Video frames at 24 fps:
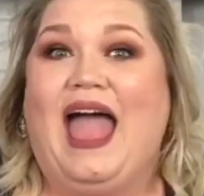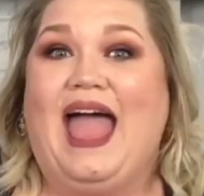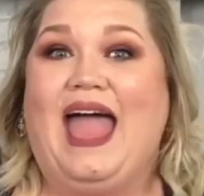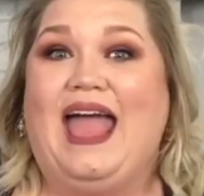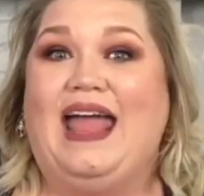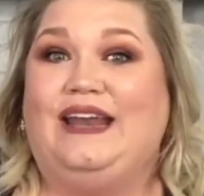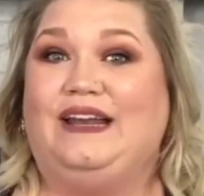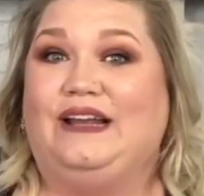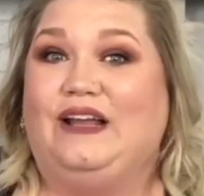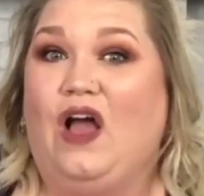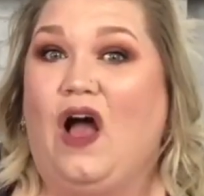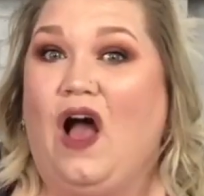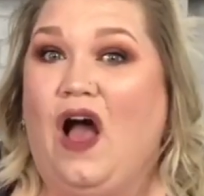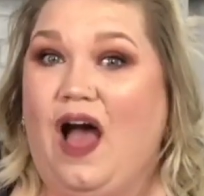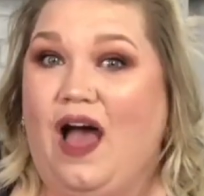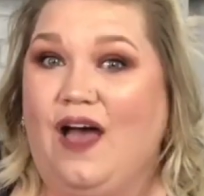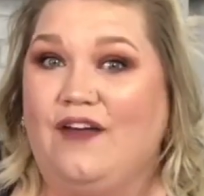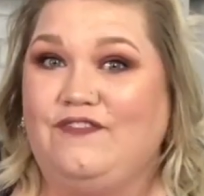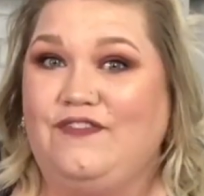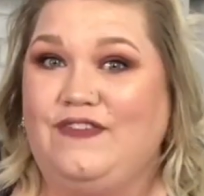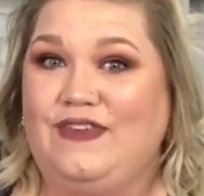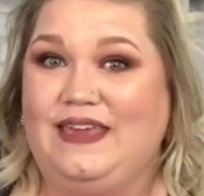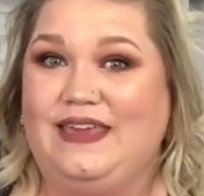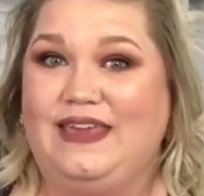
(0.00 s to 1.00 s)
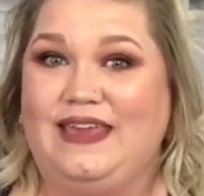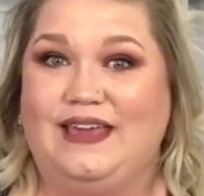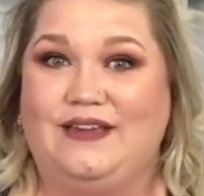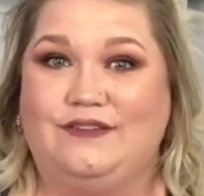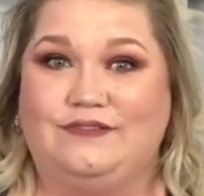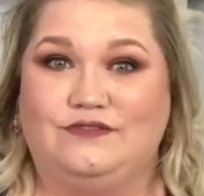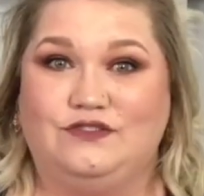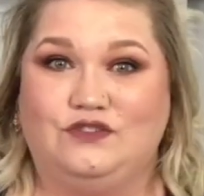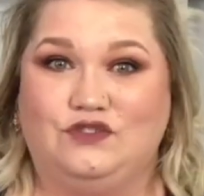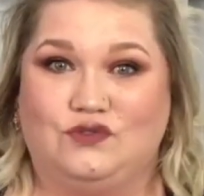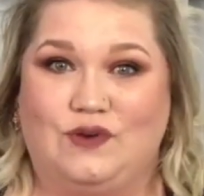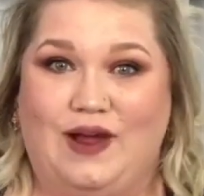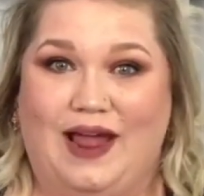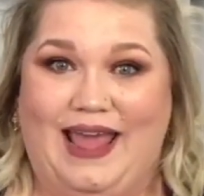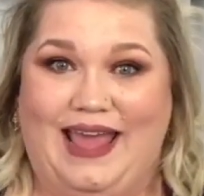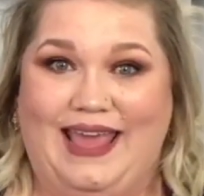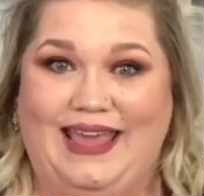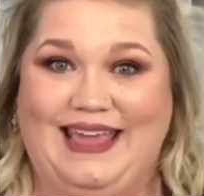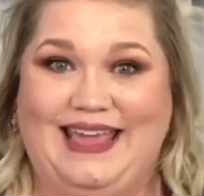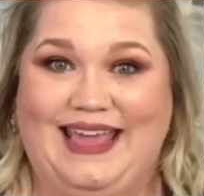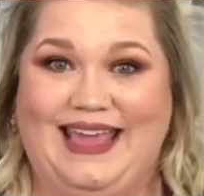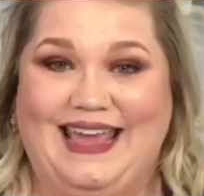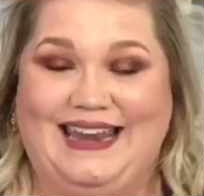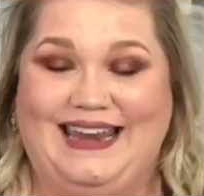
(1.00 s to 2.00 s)
And coffee, if
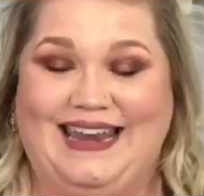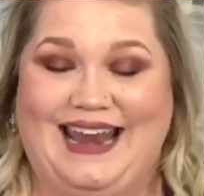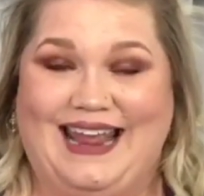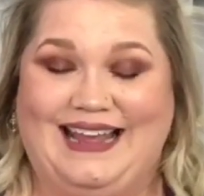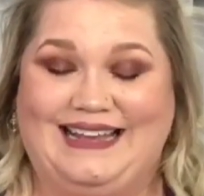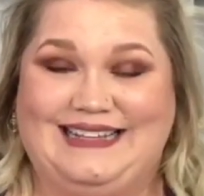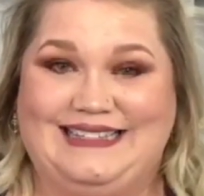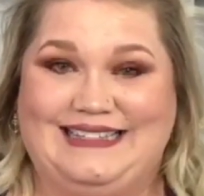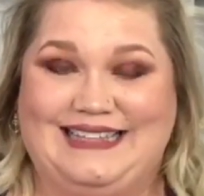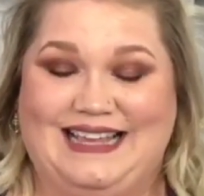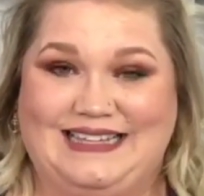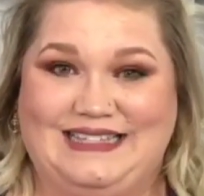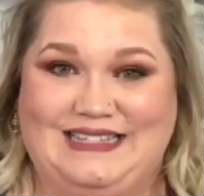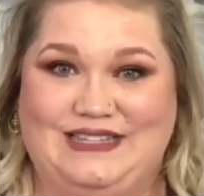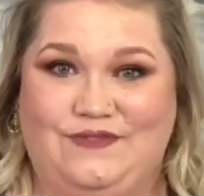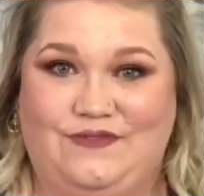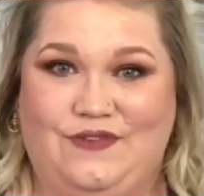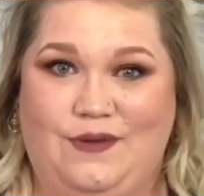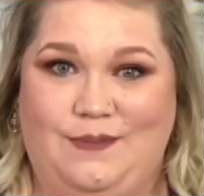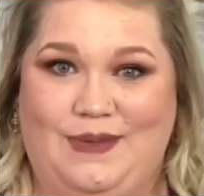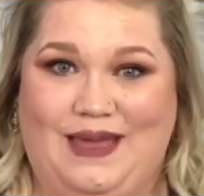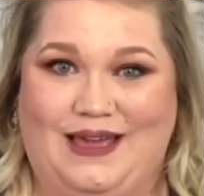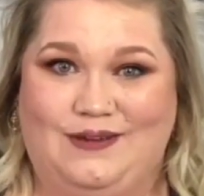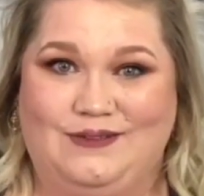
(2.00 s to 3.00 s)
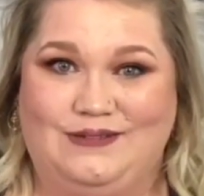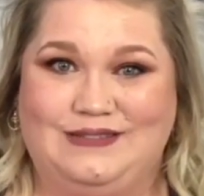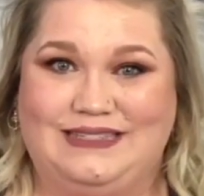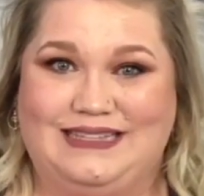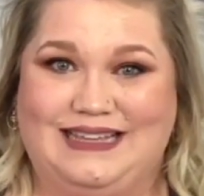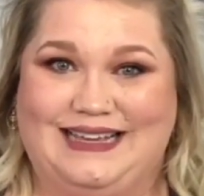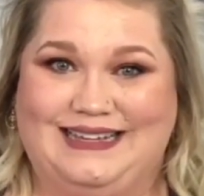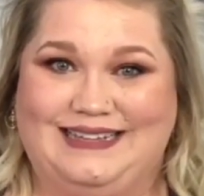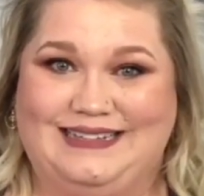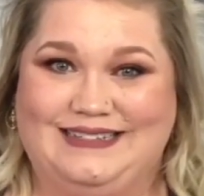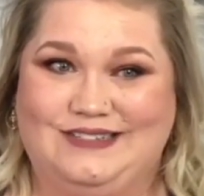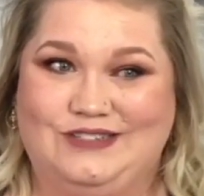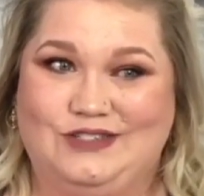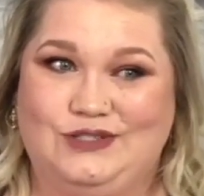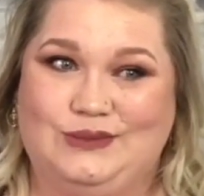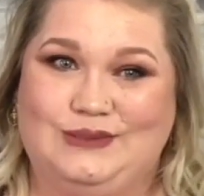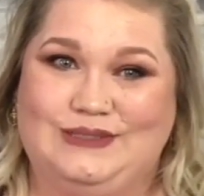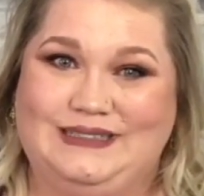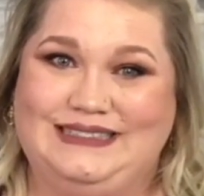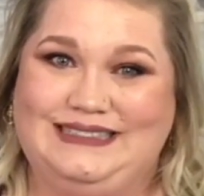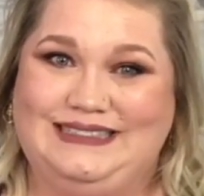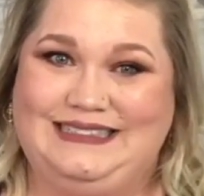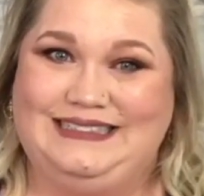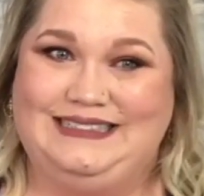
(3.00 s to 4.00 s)
drank in excessive amounts,
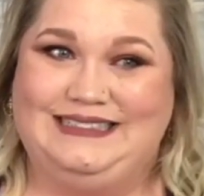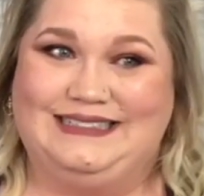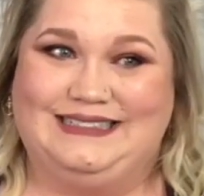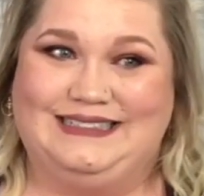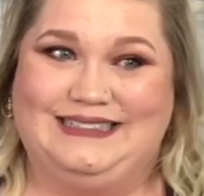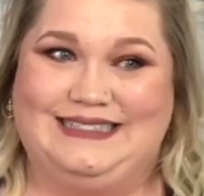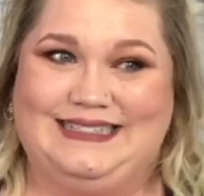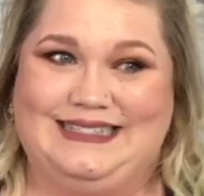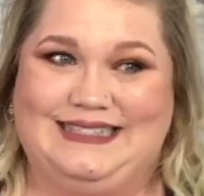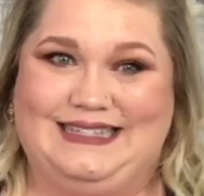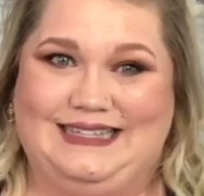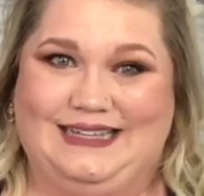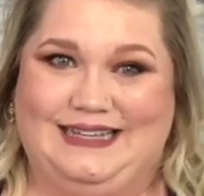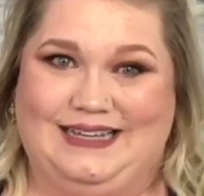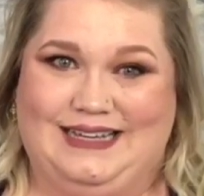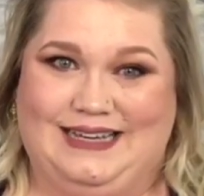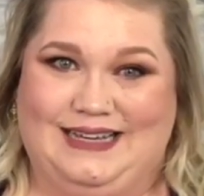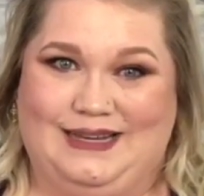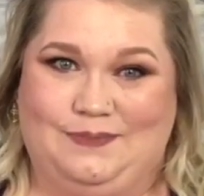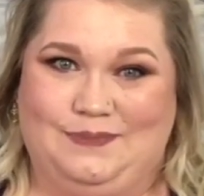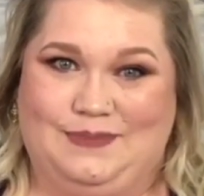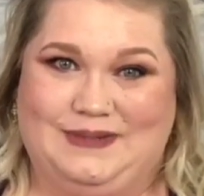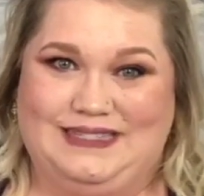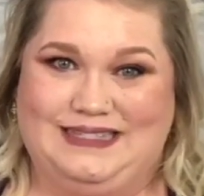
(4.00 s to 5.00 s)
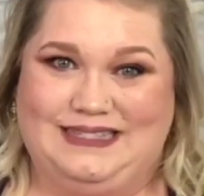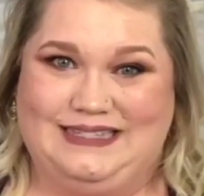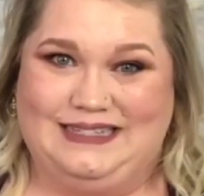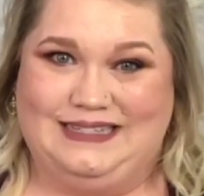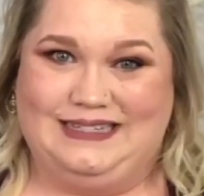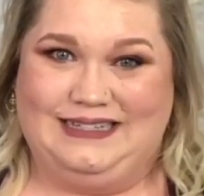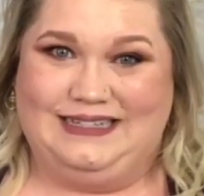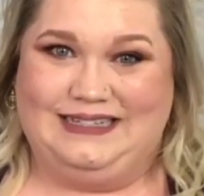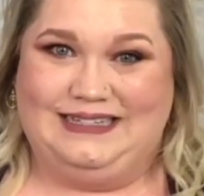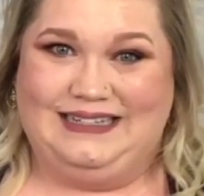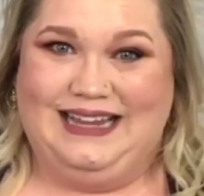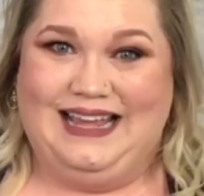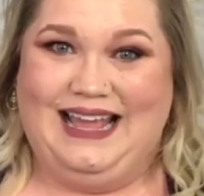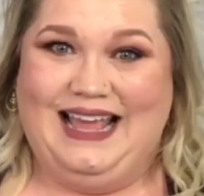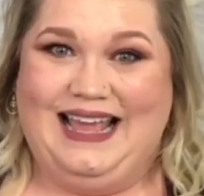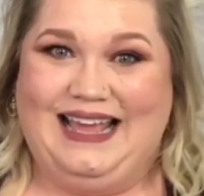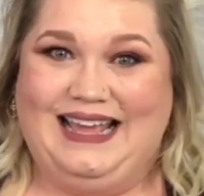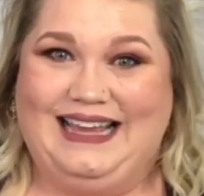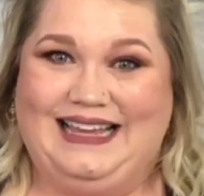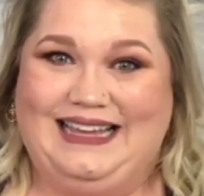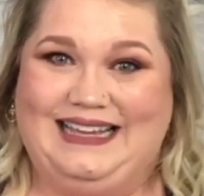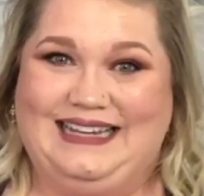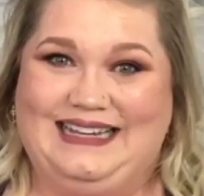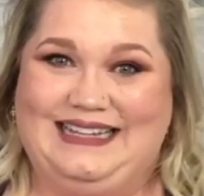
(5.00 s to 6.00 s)
actually does the opposite,
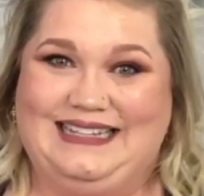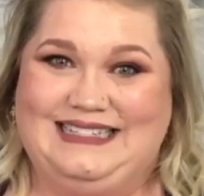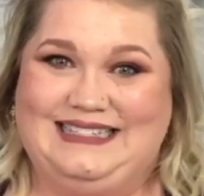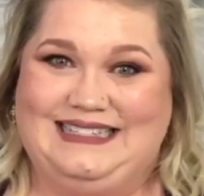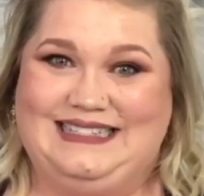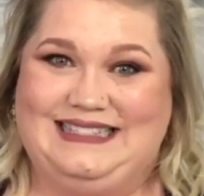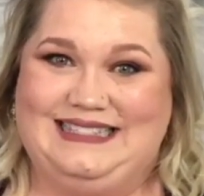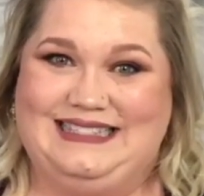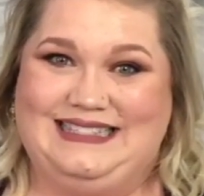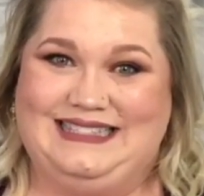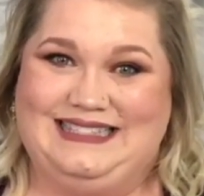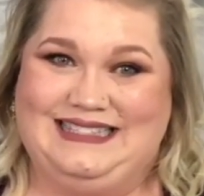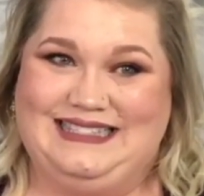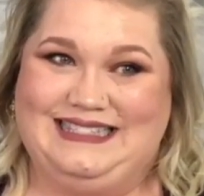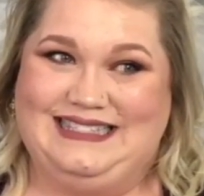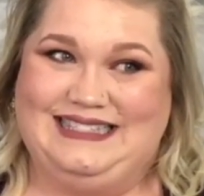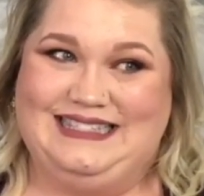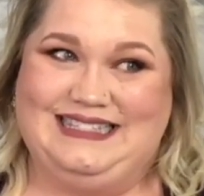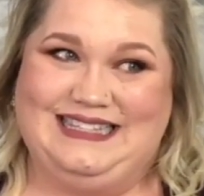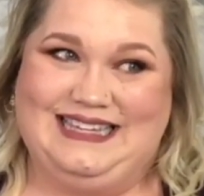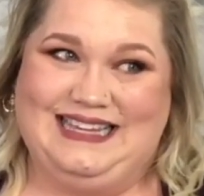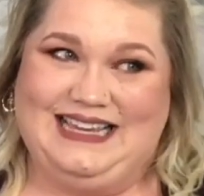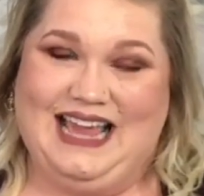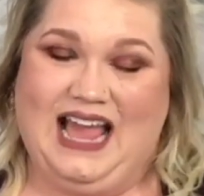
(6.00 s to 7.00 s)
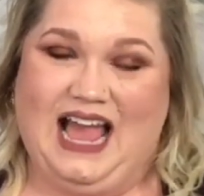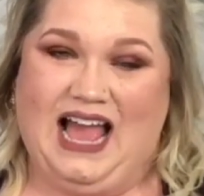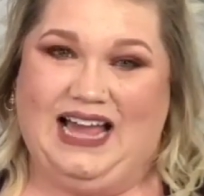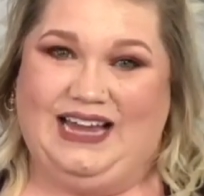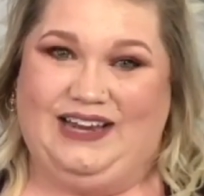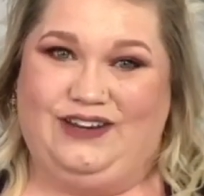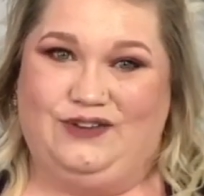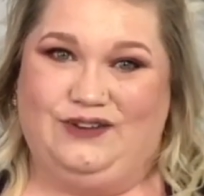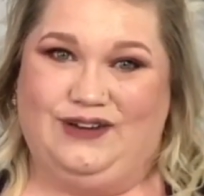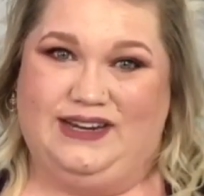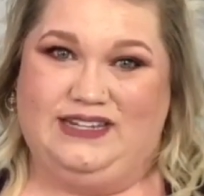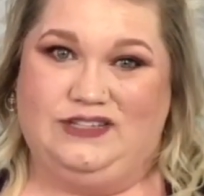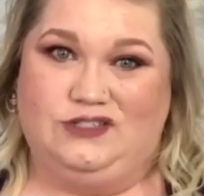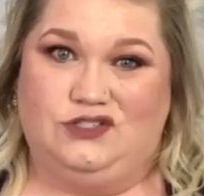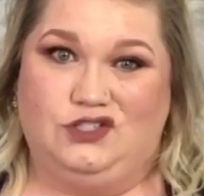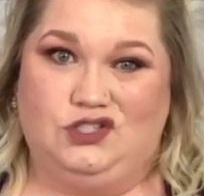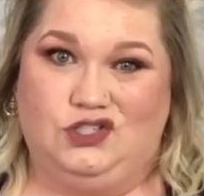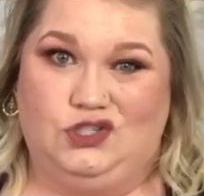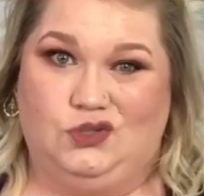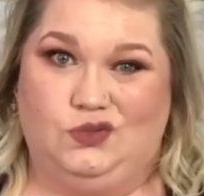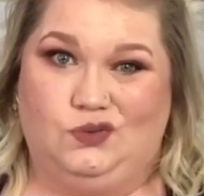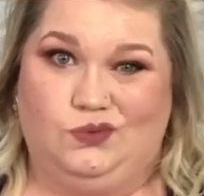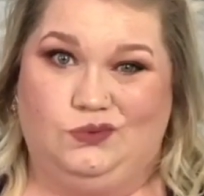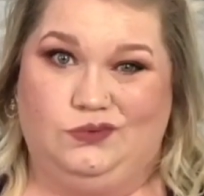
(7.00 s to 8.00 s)
and it dehydrates
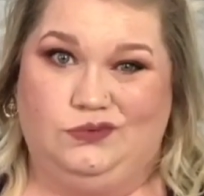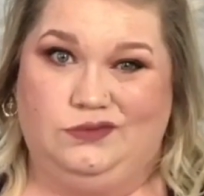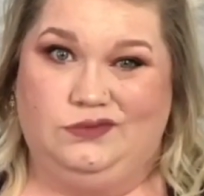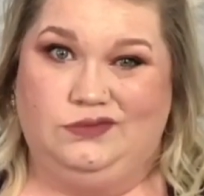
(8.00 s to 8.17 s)
you.